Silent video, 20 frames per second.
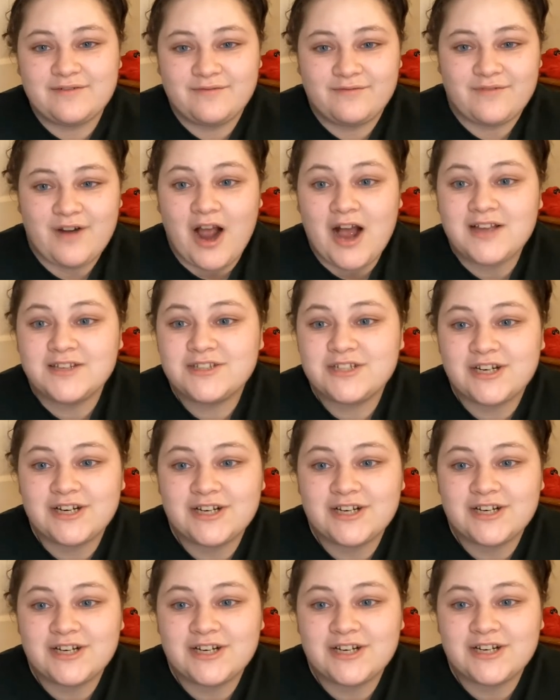roster
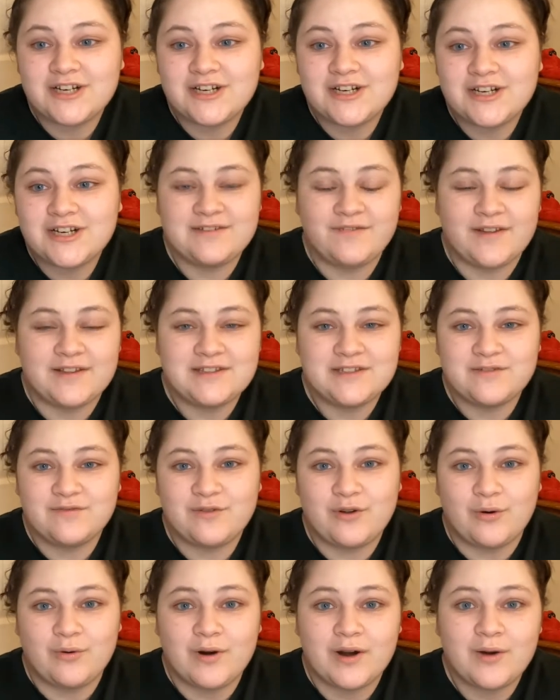and to that
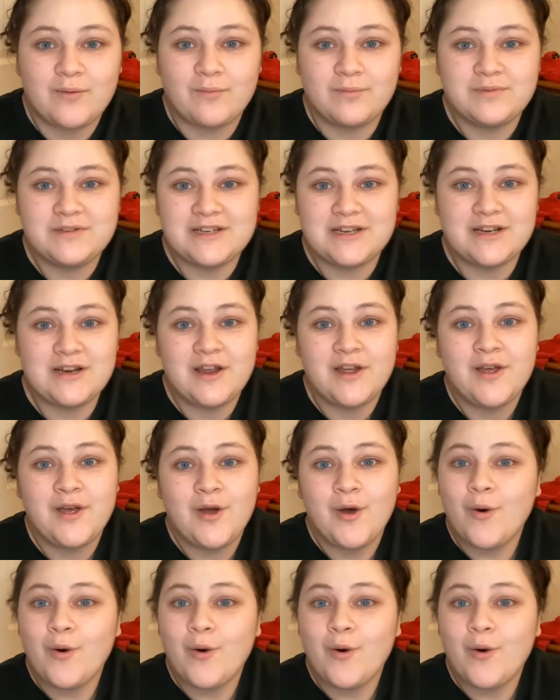defensive core did